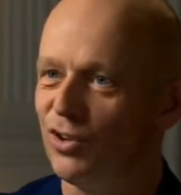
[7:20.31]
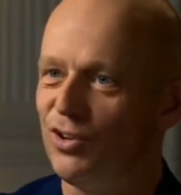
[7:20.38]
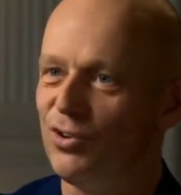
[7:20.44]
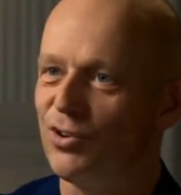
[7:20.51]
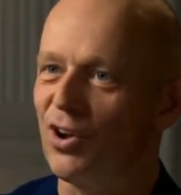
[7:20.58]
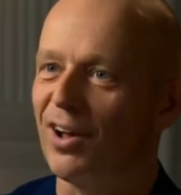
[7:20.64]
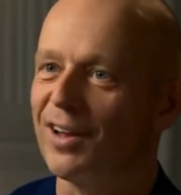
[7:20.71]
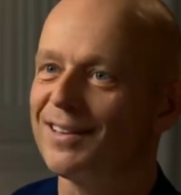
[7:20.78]
that
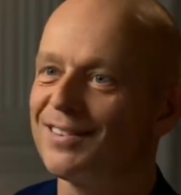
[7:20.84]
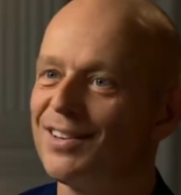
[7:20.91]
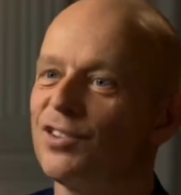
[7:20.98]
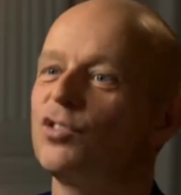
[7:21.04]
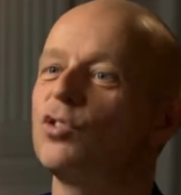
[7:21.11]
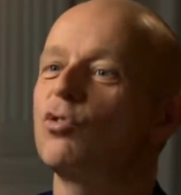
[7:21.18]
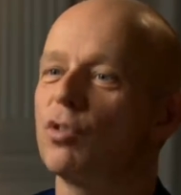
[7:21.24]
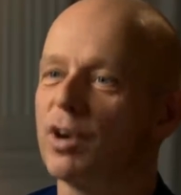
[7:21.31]
you can't
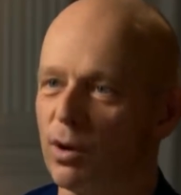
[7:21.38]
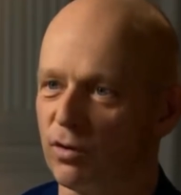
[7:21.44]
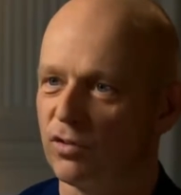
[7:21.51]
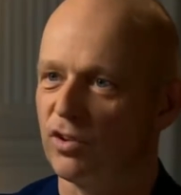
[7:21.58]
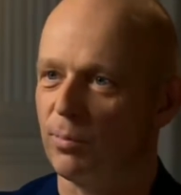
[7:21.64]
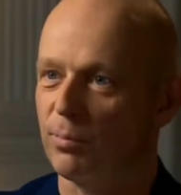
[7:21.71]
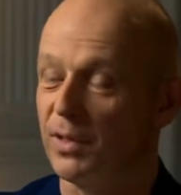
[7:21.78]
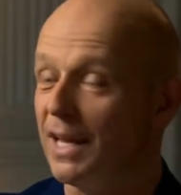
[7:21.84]
disagree
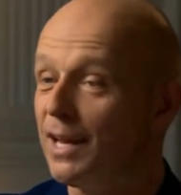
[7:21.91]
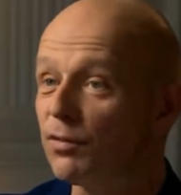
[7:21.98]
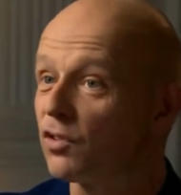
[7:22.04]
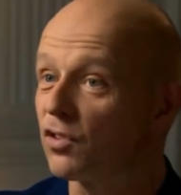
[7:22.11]
on something,